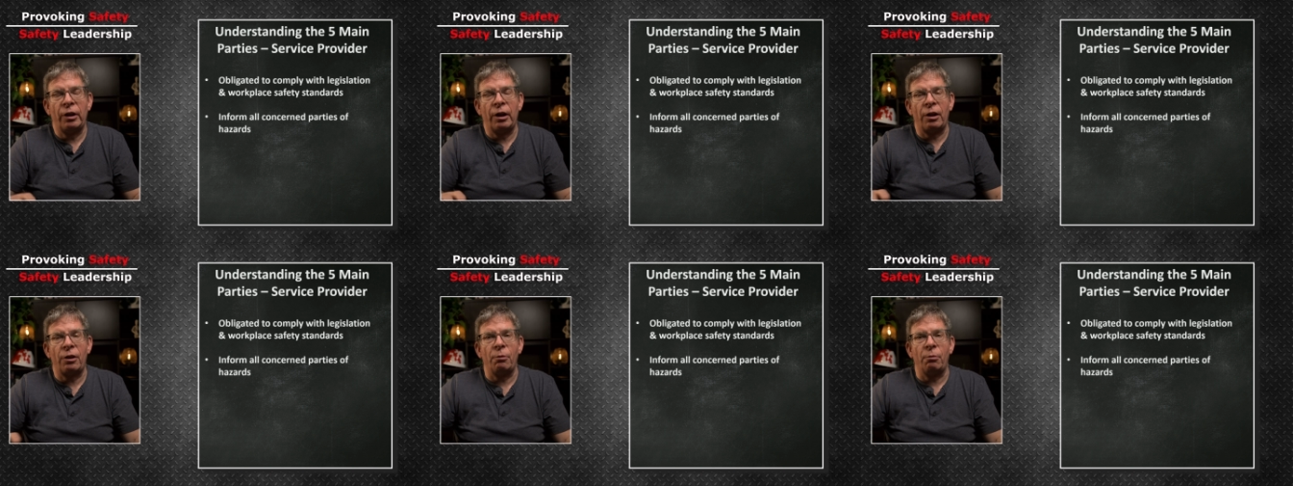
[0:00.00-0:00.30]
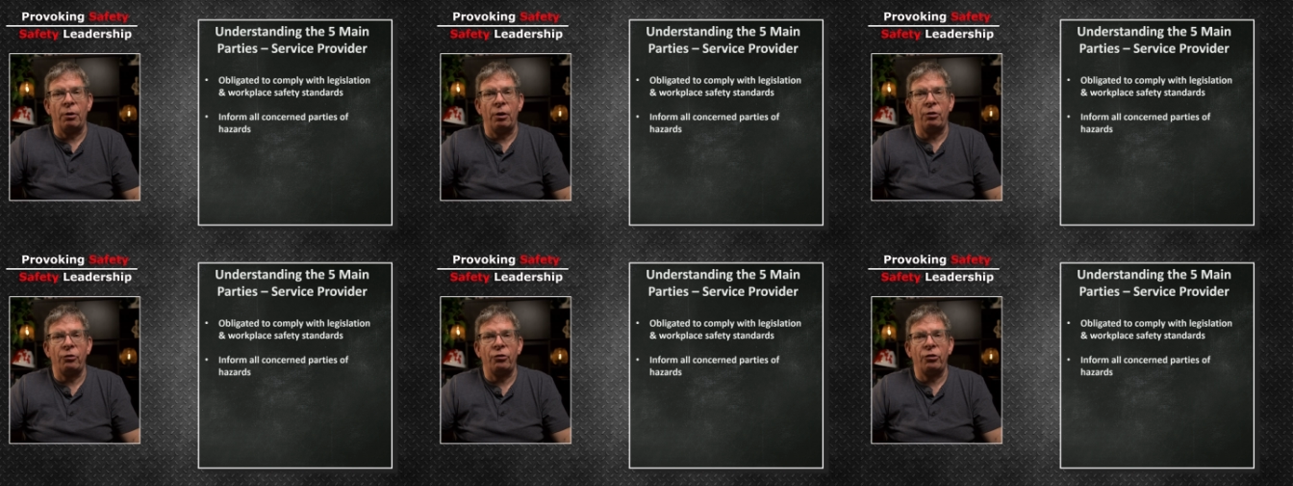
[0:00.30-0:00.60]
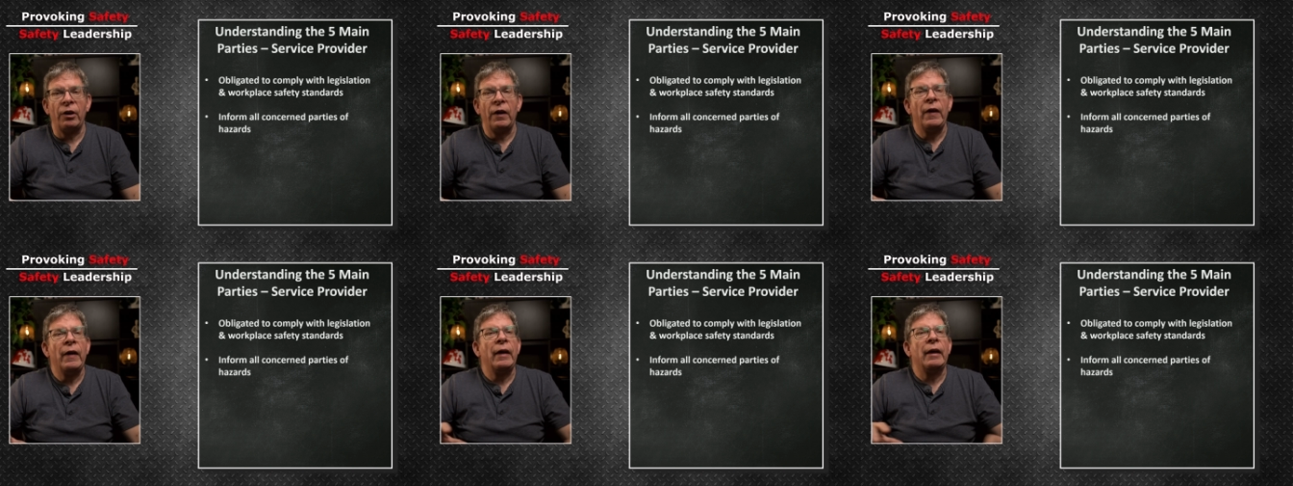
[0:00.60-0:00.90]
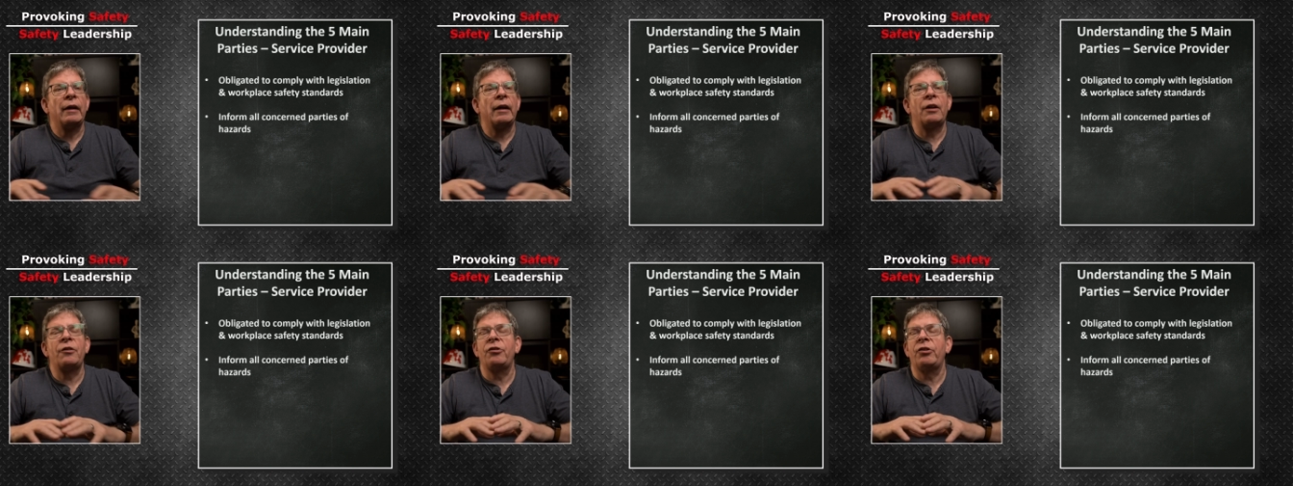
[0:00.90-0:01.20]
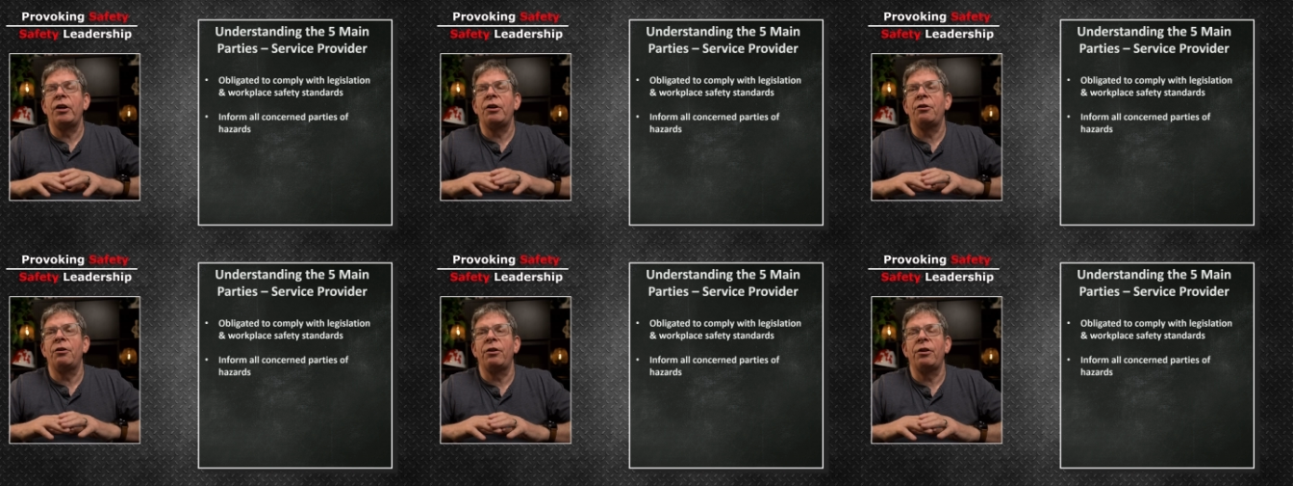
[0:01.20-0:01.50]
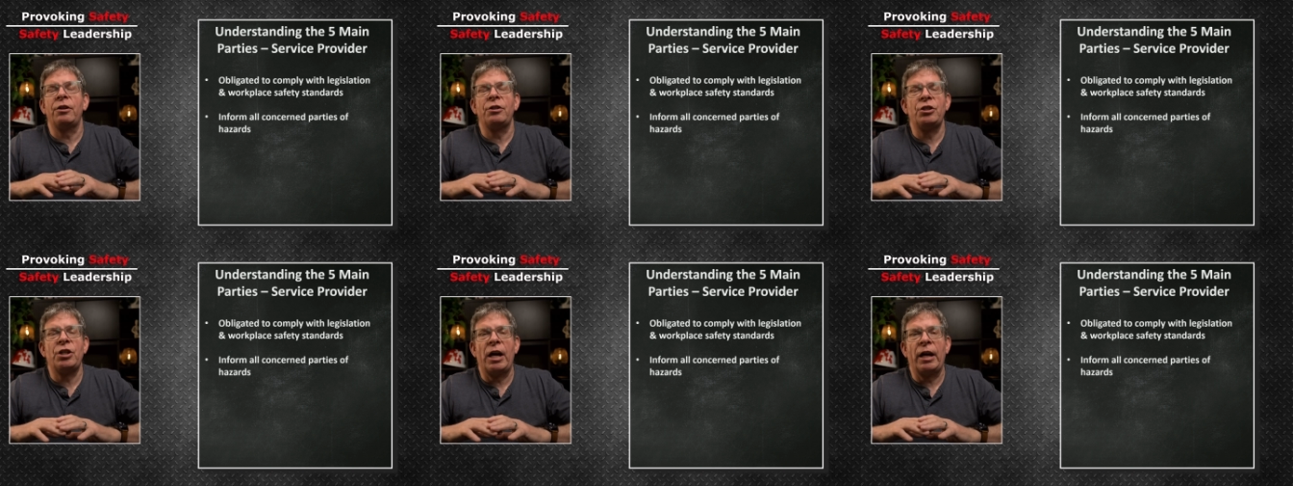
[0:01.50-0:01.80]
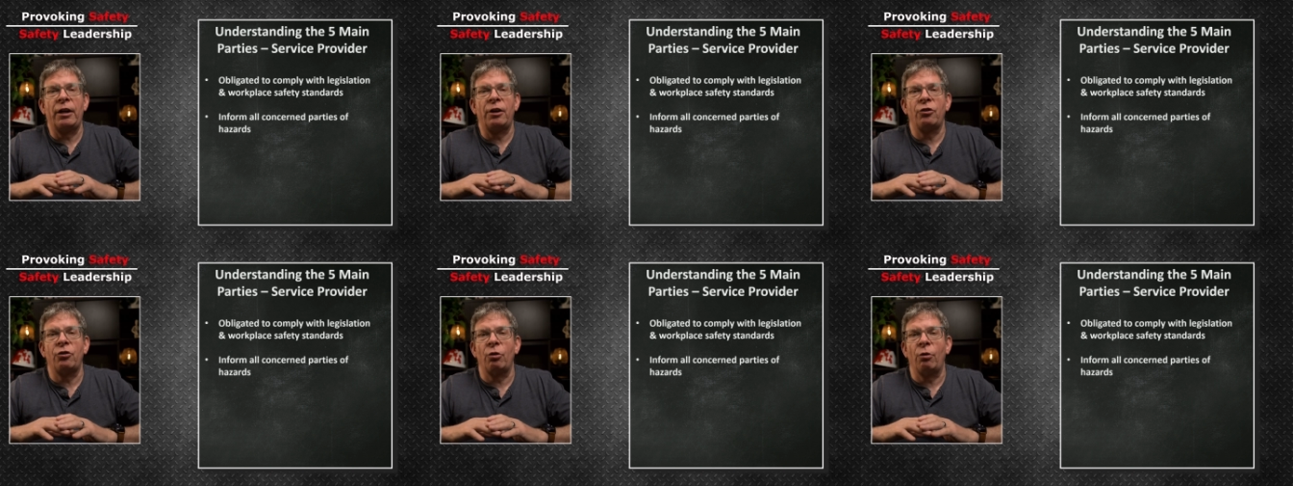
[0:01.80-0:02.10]
In other words, let's say that the
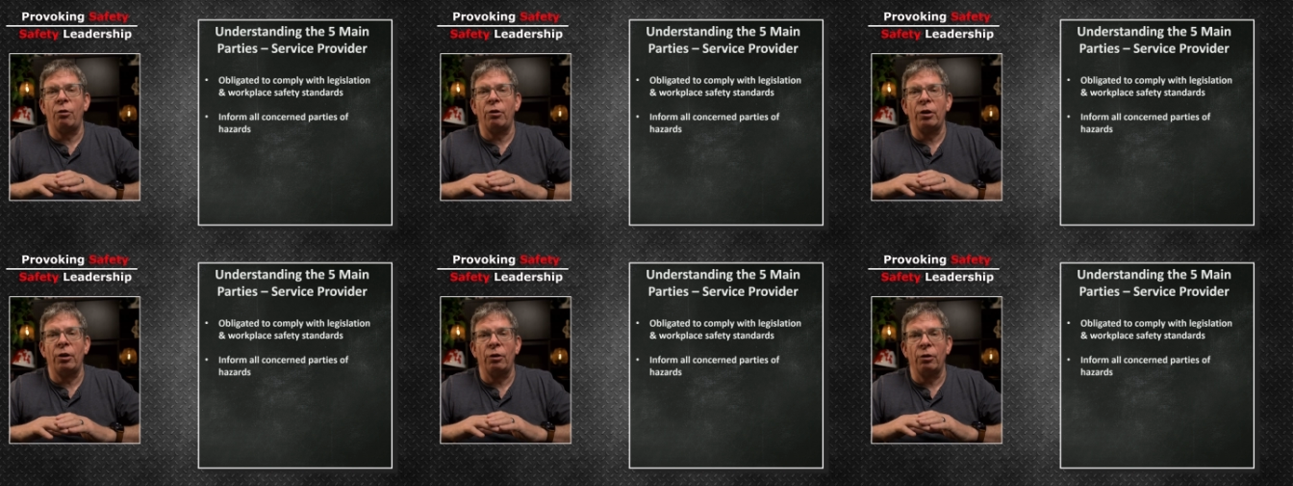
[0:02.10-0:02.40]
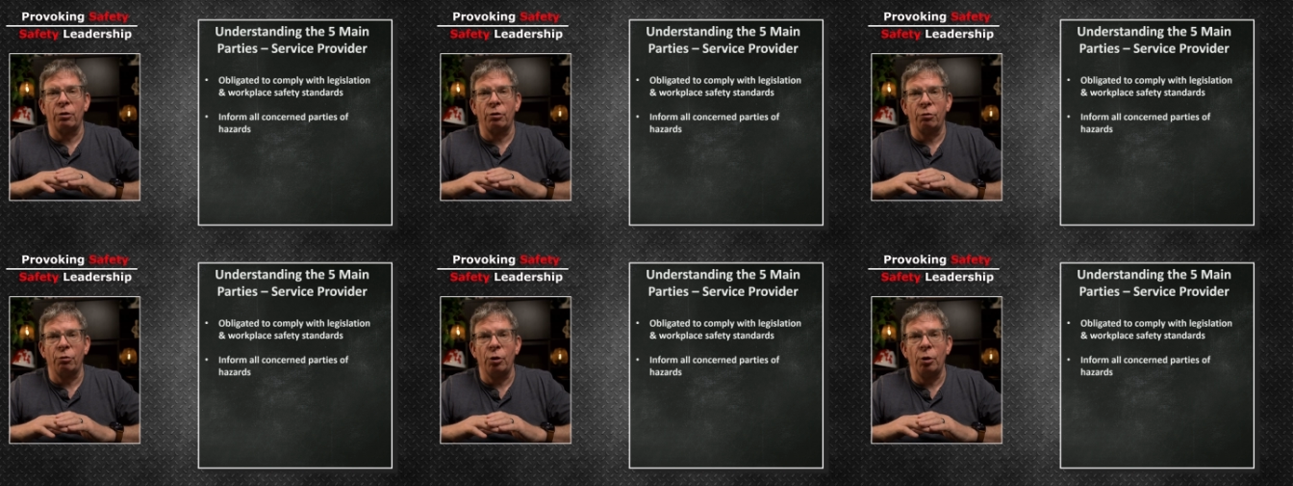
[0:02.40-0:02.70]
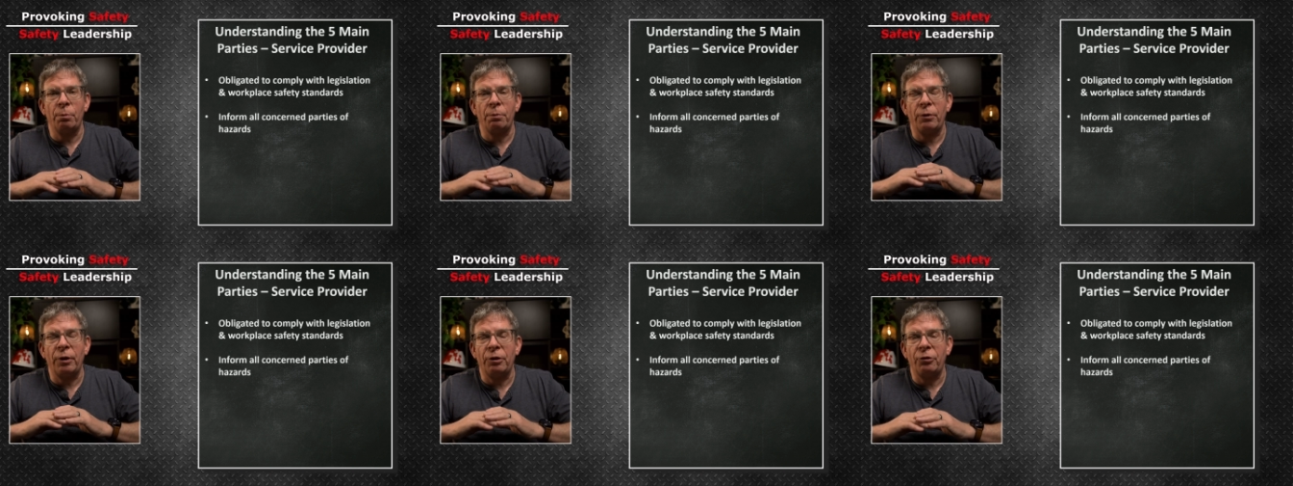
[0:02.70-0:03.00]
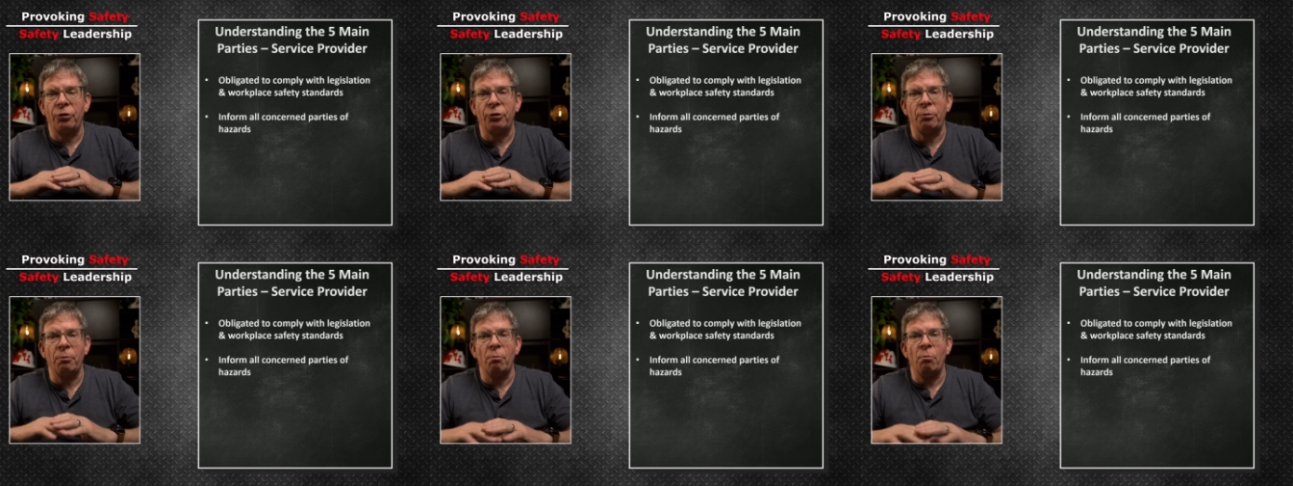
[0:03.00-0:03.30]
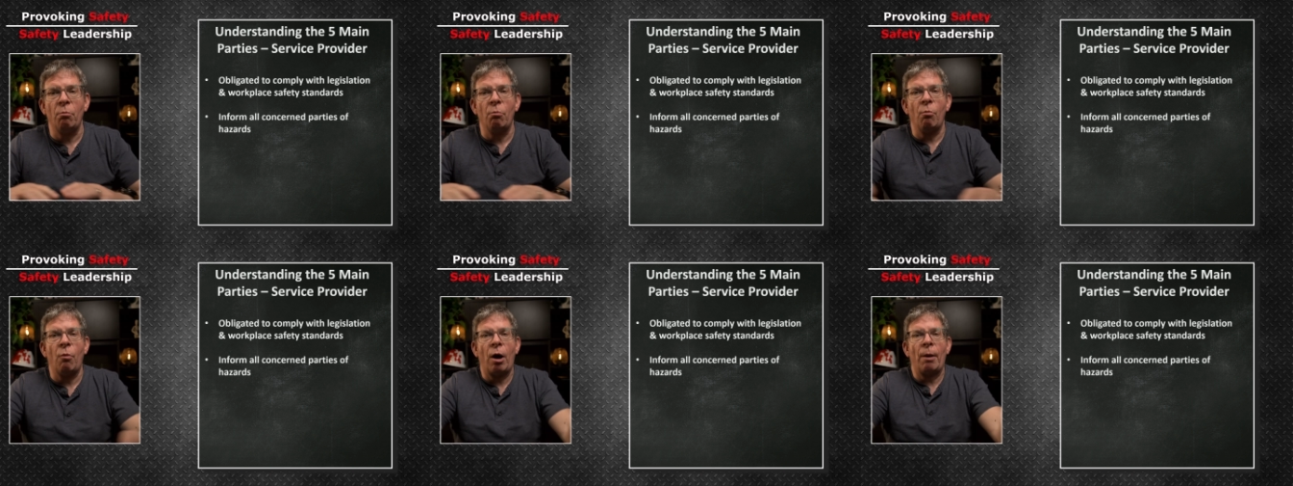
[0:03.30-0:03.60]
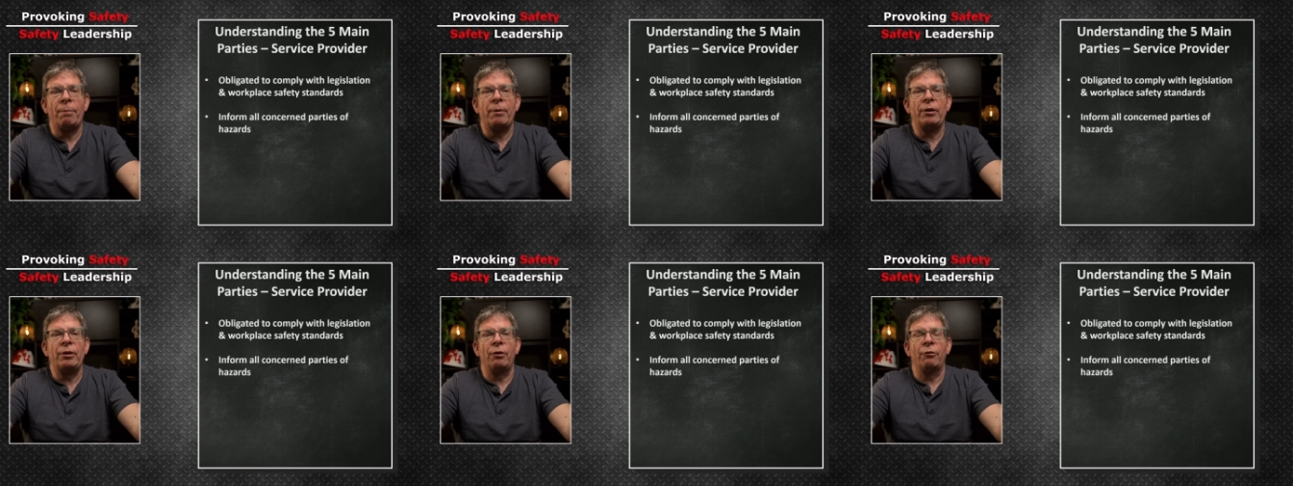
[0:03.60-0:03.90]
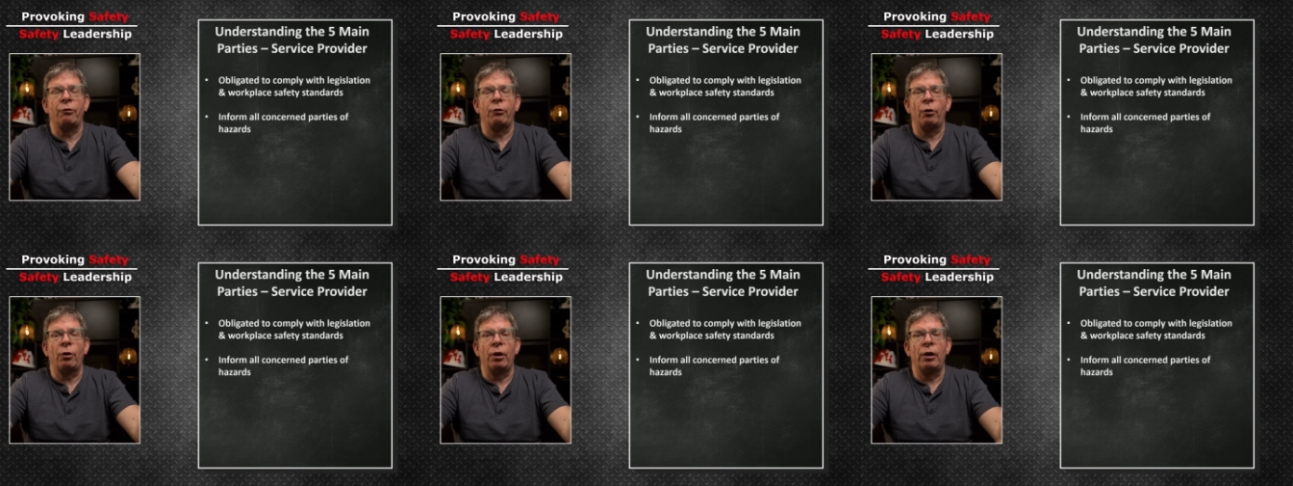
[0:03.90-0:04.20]
janitorial group that's mopping
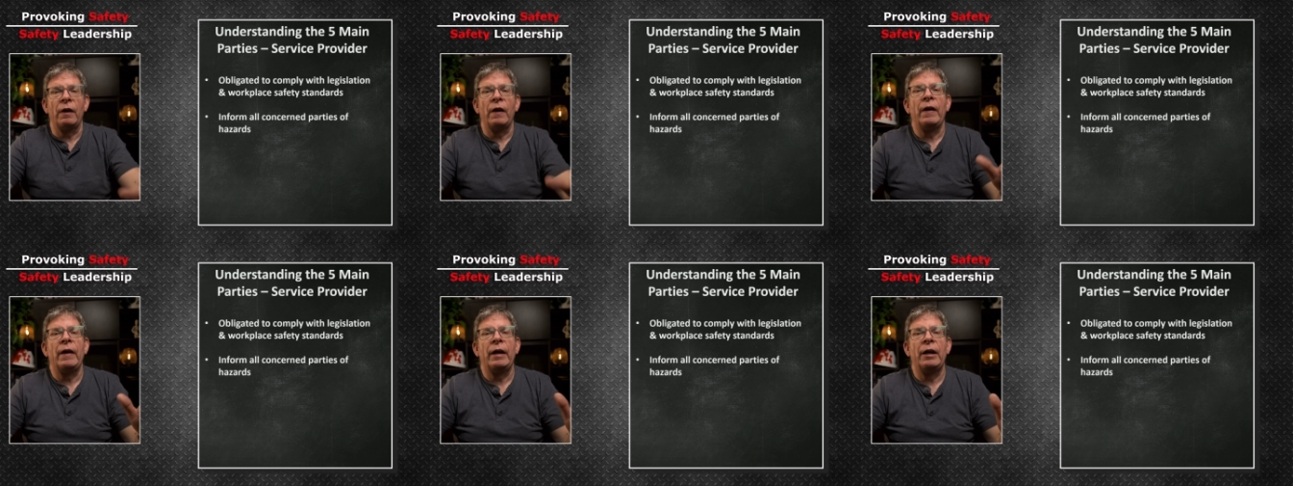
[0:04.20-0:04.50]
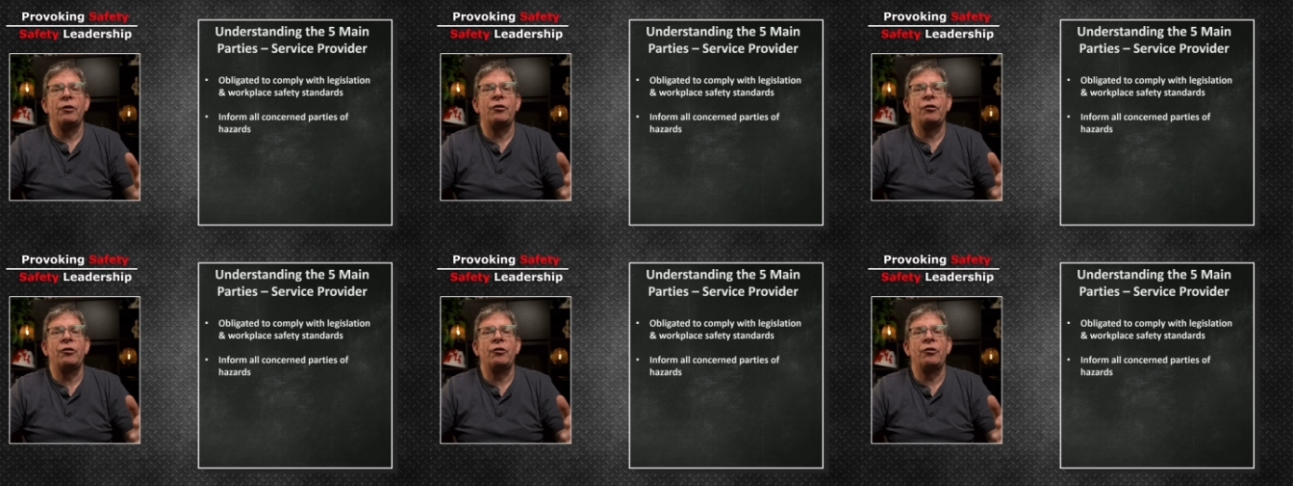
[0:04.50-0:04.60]
the floor,